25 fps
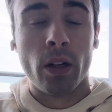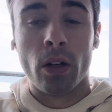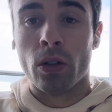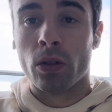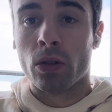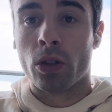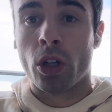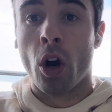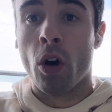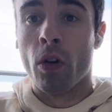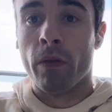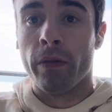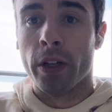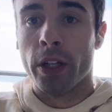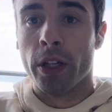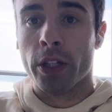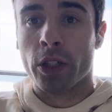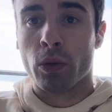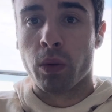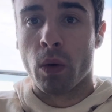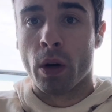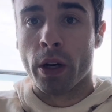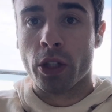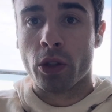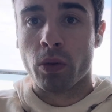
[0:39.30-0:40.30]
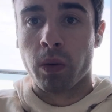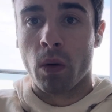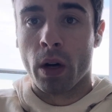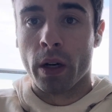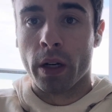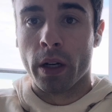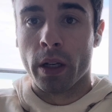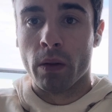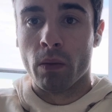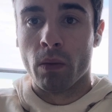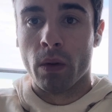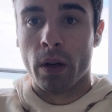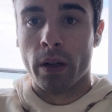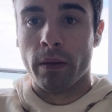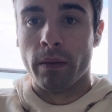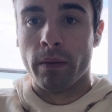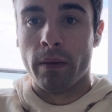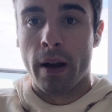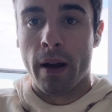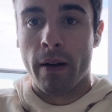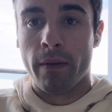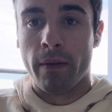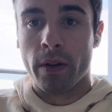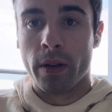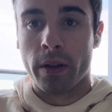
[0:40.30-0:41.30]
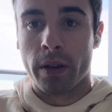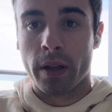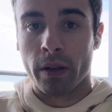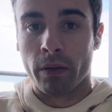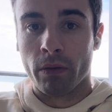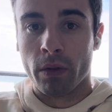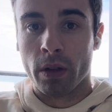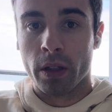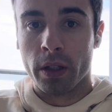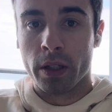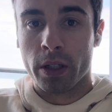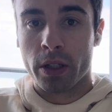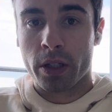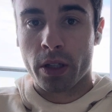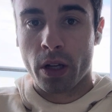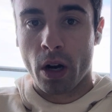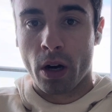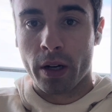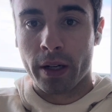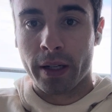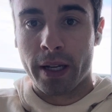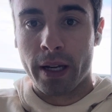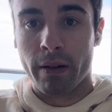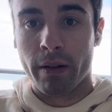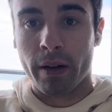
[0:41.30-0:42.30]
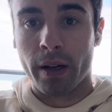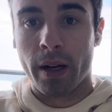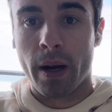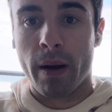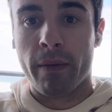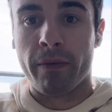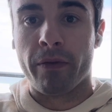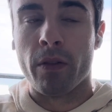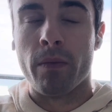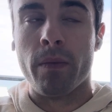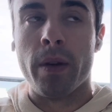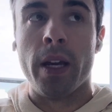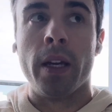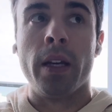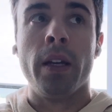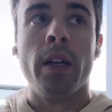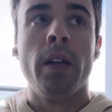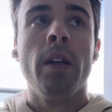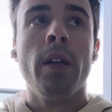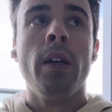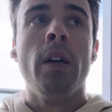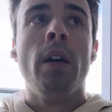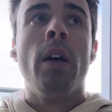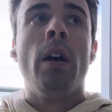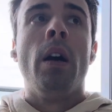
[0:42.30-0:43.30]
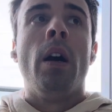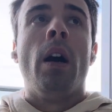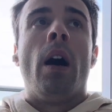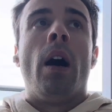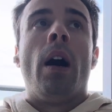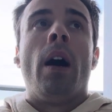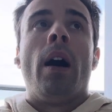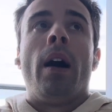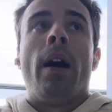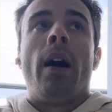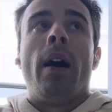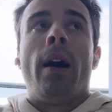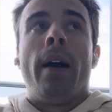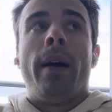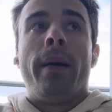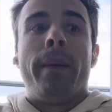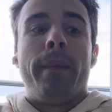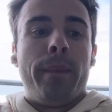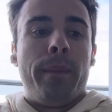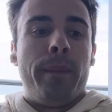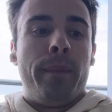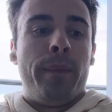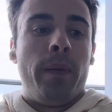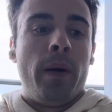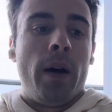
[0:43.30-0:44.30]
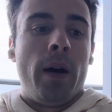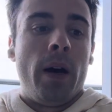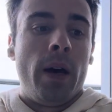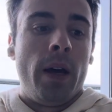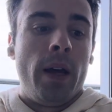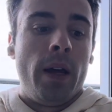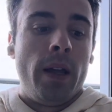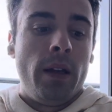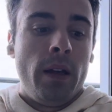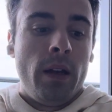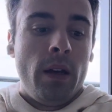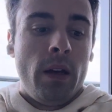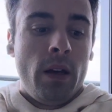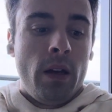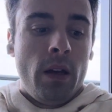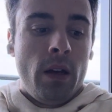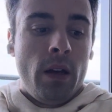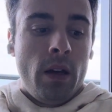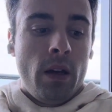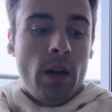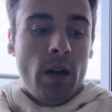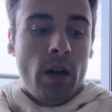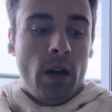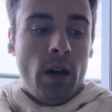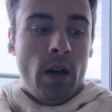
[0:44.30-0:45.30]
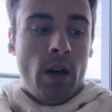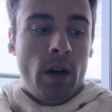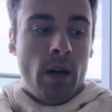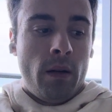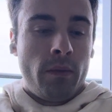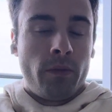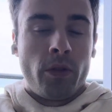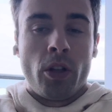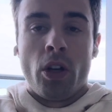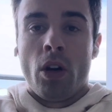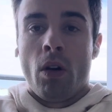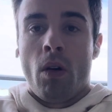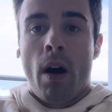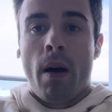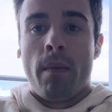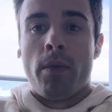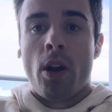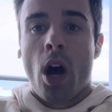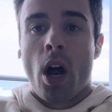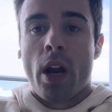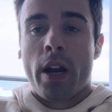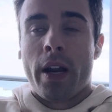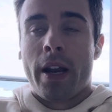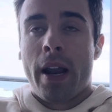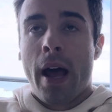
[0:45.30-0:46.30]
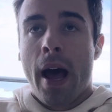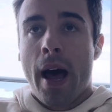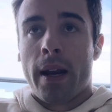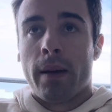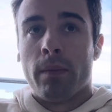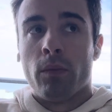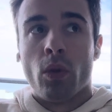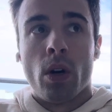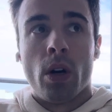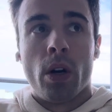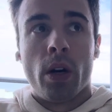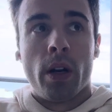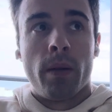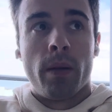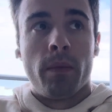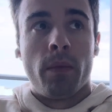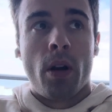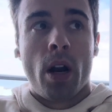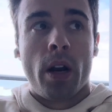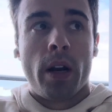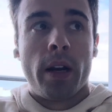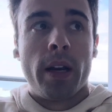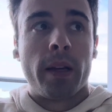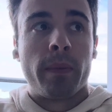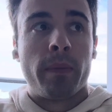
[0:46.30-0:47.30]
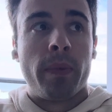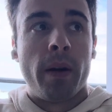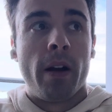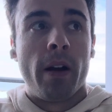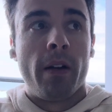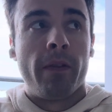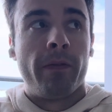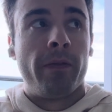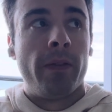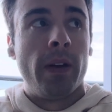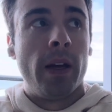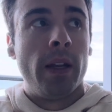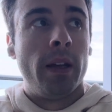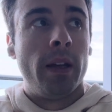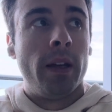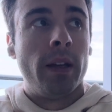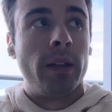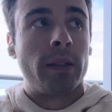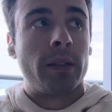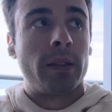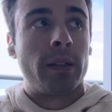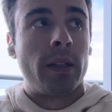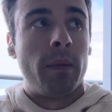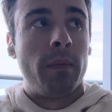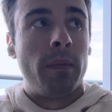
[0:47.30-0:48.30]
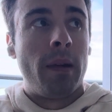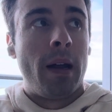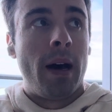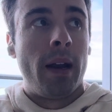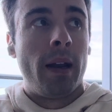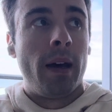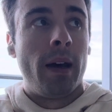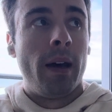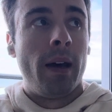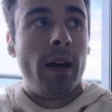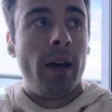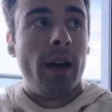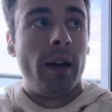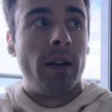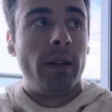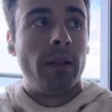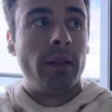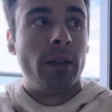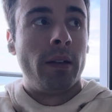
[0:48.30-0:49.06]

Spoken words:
COVID 2020 when everything really started gearing up for me. I'm not an Adam Wood. I'm not a Nick Bare Fitness. I'm not a,